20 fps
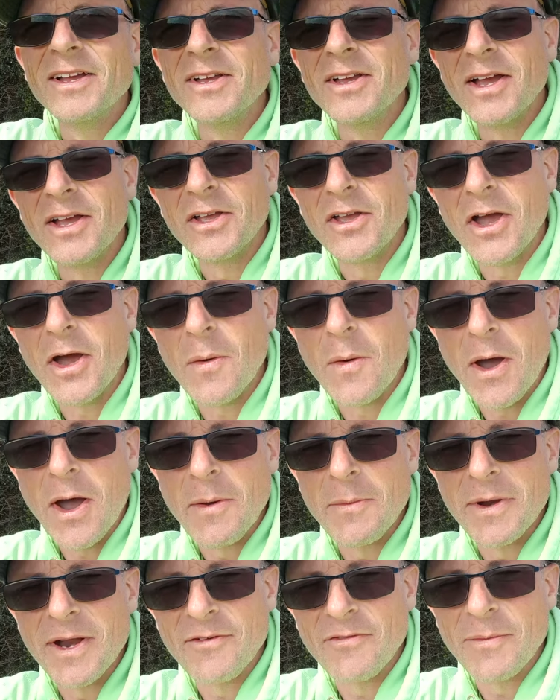and go
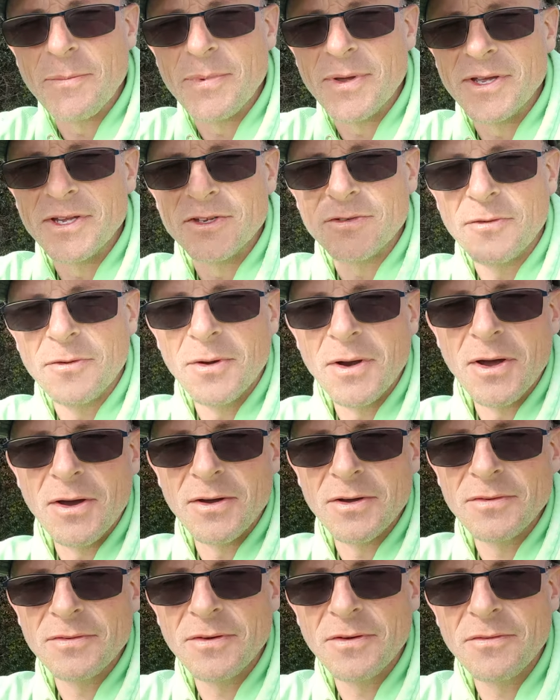home and have a peaceful
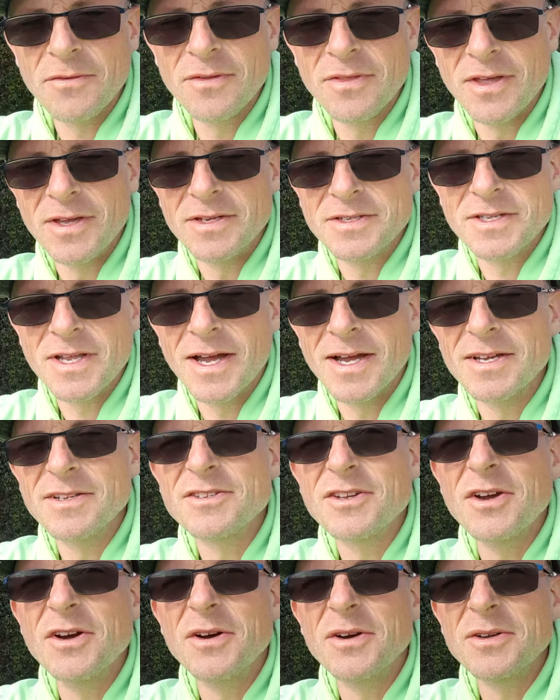life these days,
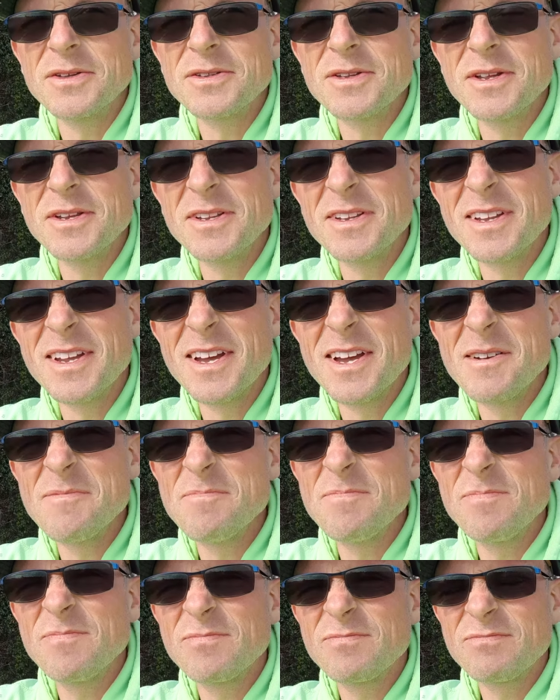guys.
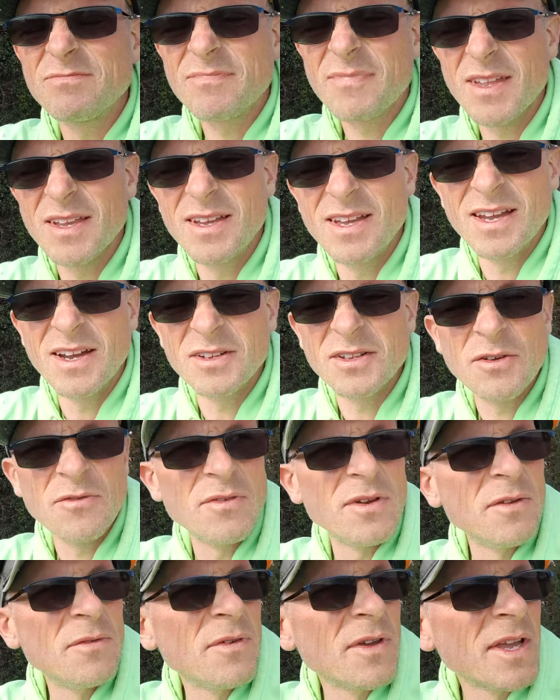And yeah, I
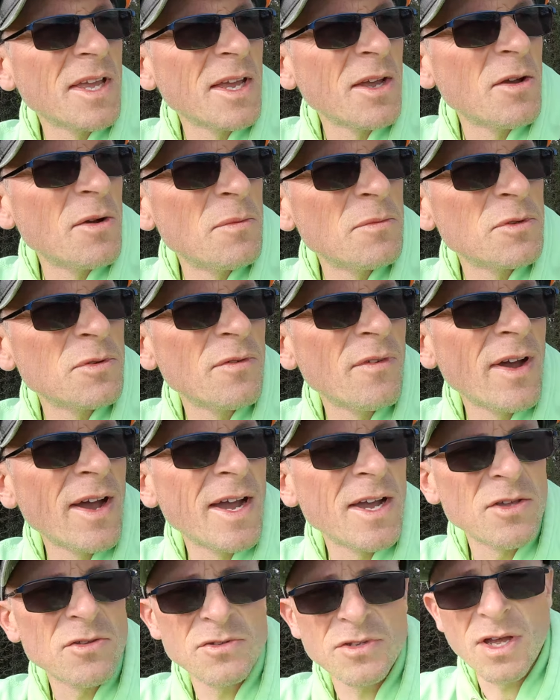definitely think it comes with
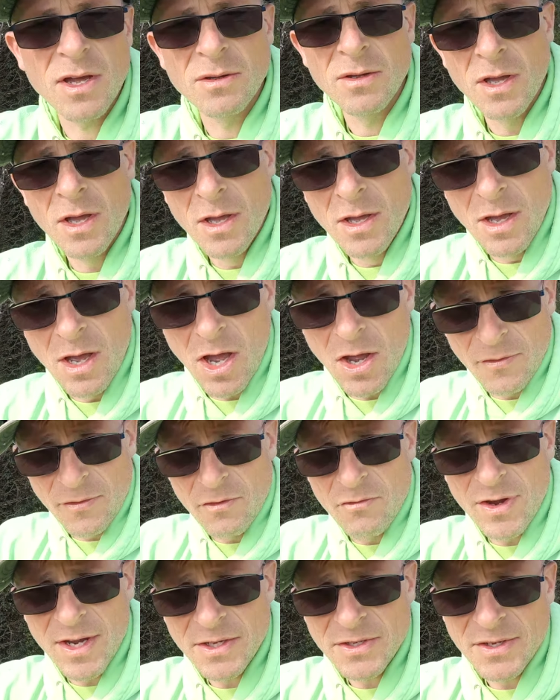age. So over
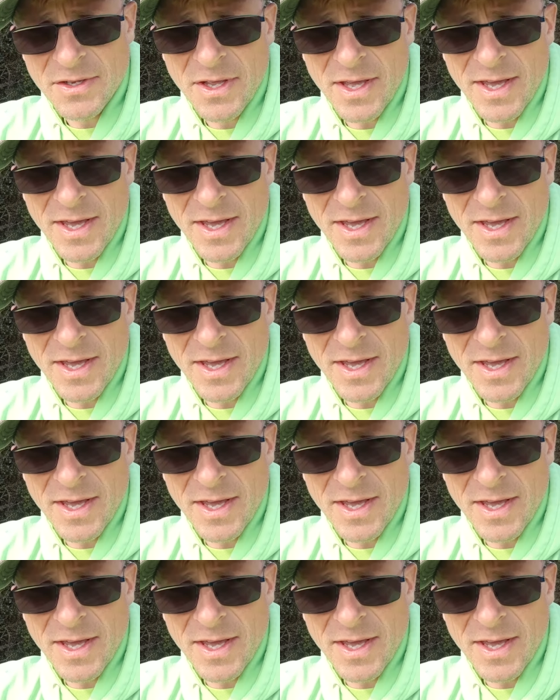recent